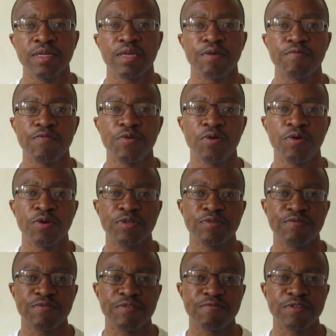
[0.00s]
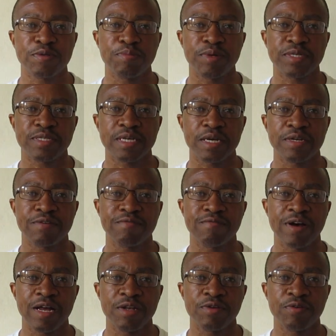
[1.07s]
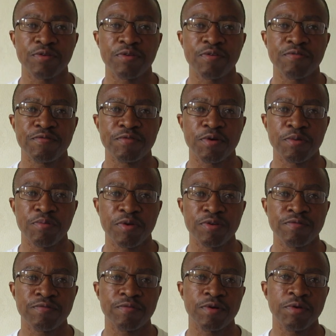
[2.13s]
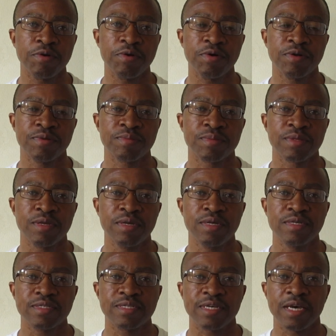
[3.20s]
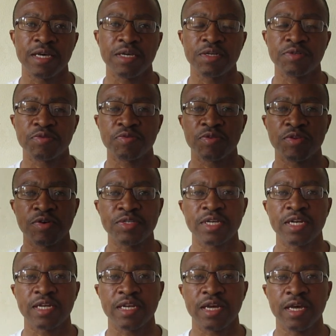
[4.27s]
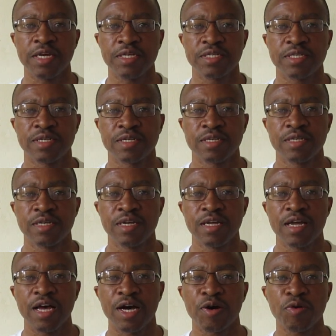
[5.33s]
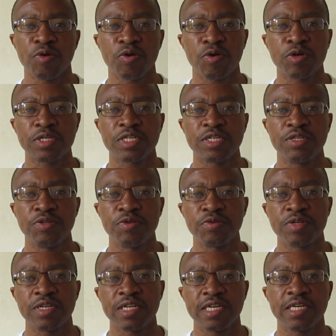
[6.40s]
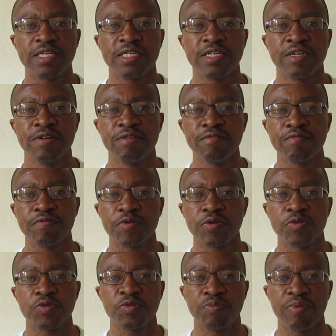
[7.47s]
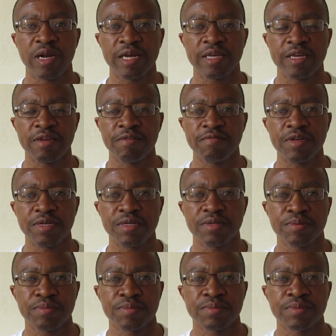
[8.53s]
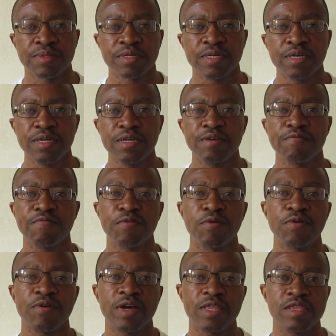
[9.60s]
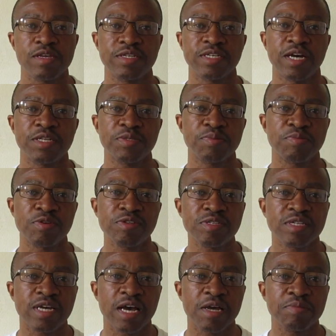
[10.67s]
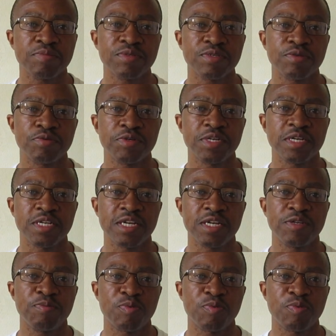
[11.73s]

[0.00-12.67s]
If you lost 50% value of your portfolio, say in 2008, how long did you need for you to break even? If you look at the charts, most times you needed